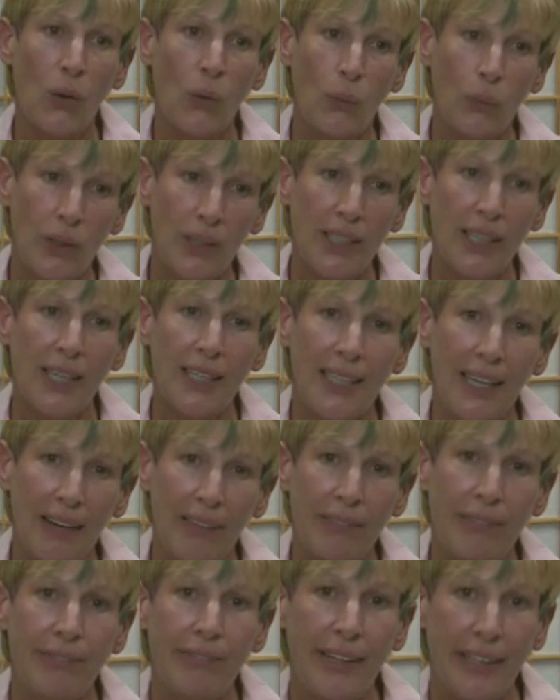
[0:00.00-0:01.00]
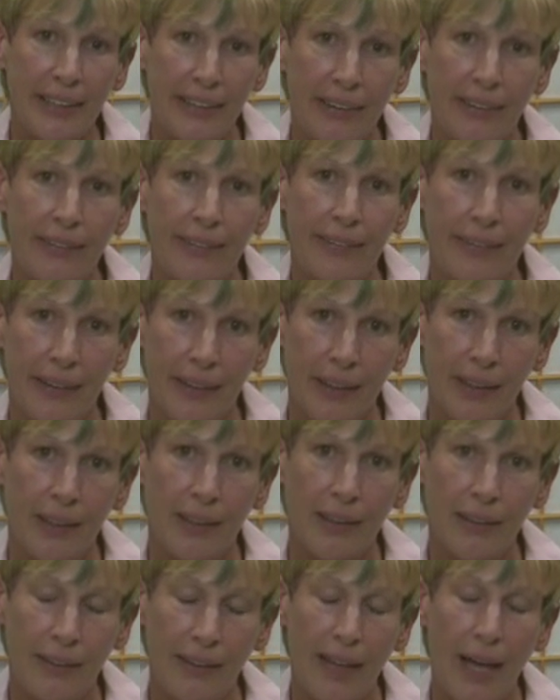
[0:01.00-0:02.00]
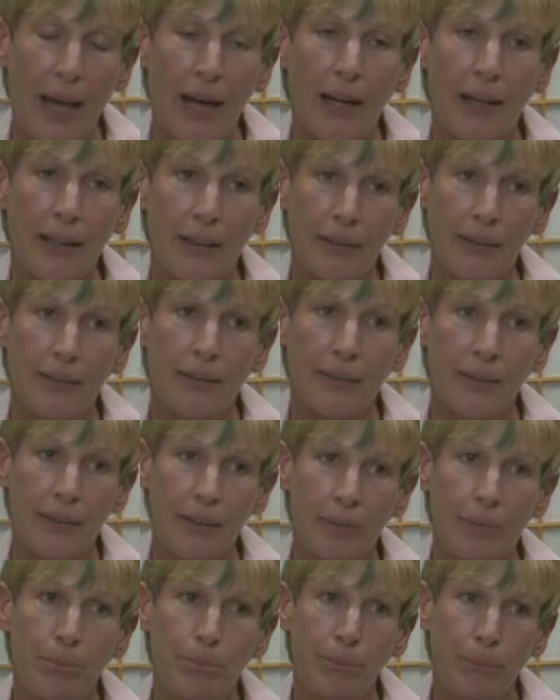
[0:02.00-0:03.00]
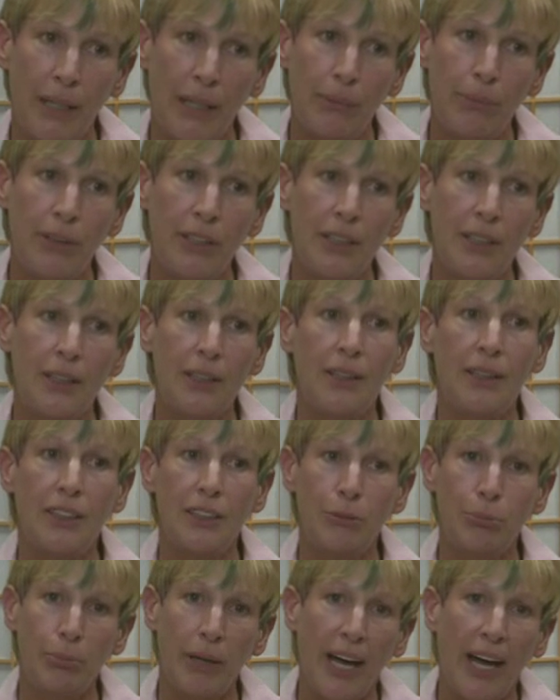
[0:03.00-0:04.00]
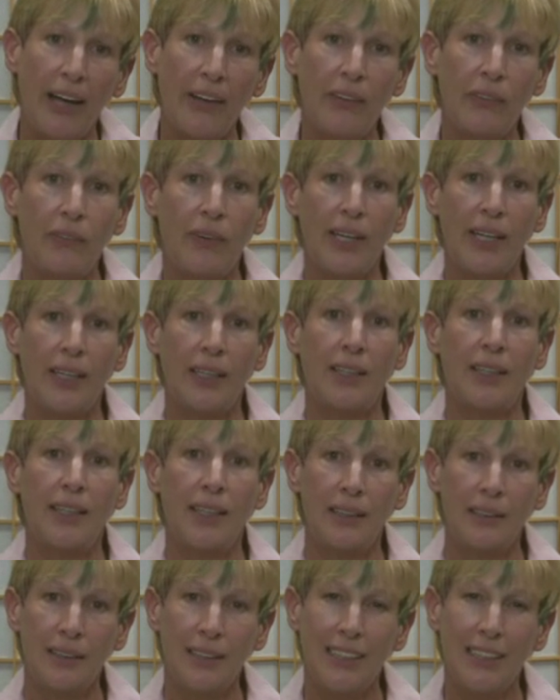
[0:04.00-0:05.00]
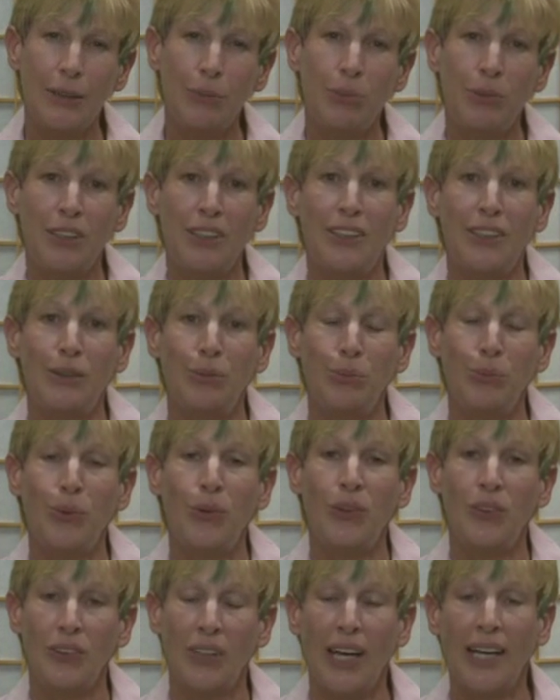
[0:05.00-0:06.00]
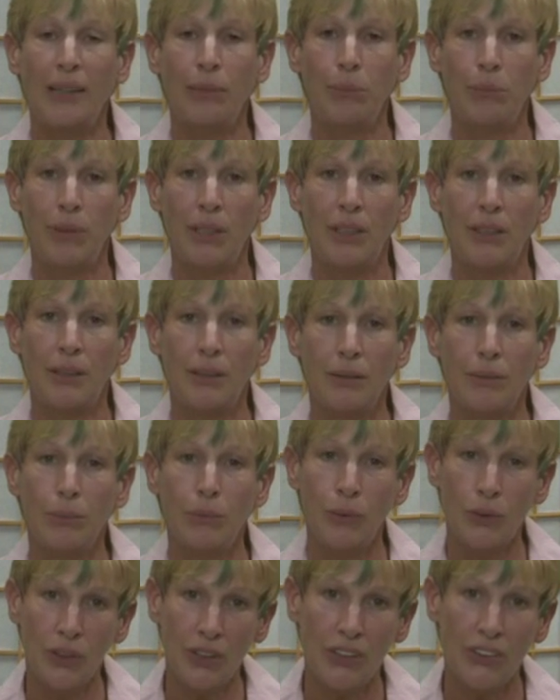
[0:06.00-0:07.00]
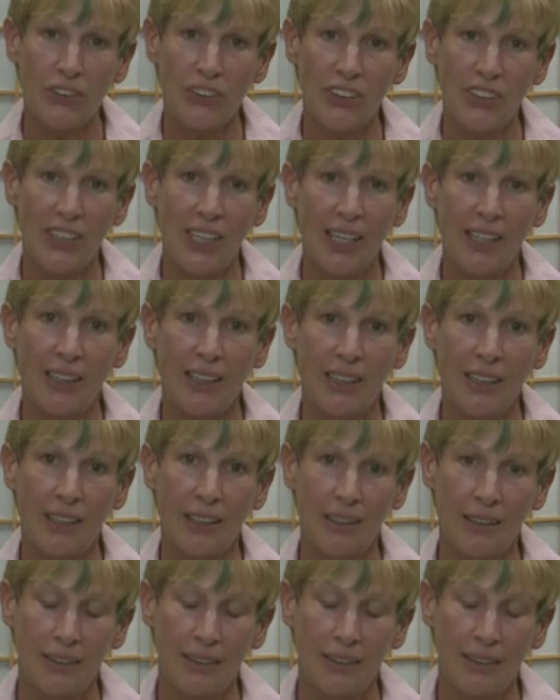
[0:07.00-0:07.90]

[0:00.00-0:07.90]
We can have faith that maybe this pathway can lead me to more enlightenment, more understanding.